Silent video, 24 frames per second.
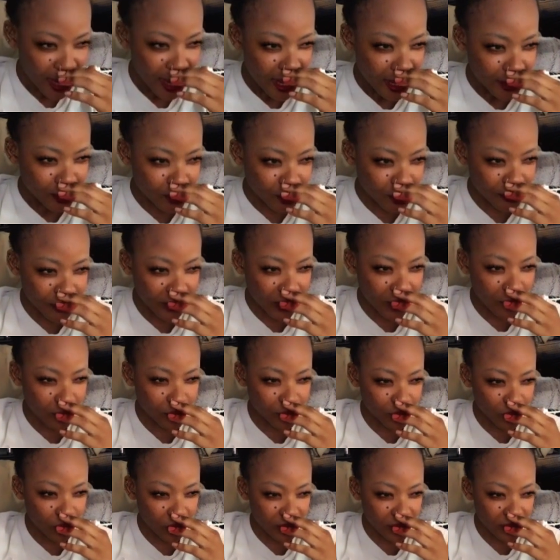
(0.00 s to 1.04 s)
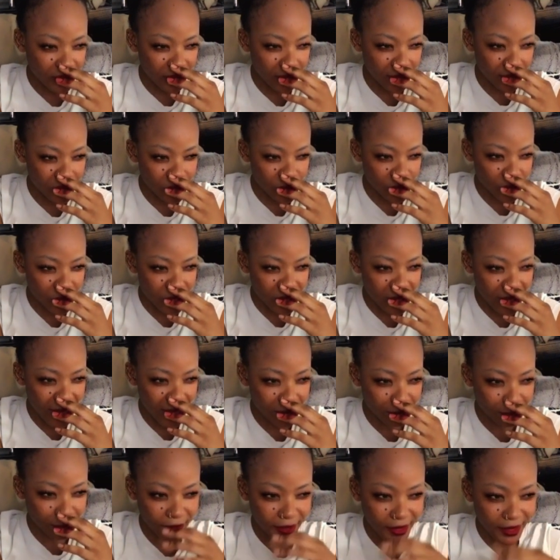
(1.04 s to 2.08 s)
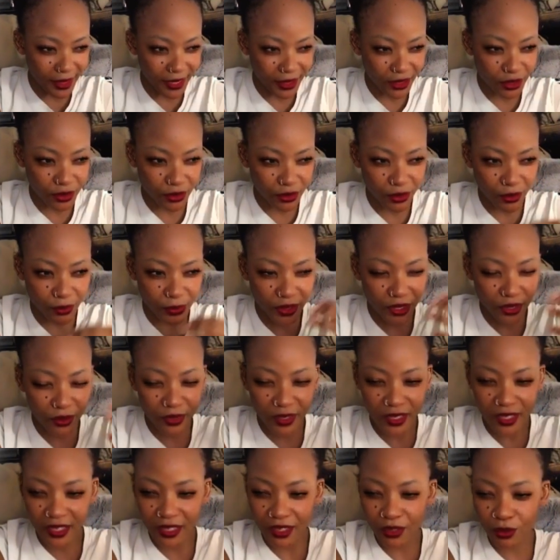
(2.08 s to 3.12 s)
Not that I was content with that, but, like, you know, when you're a kid,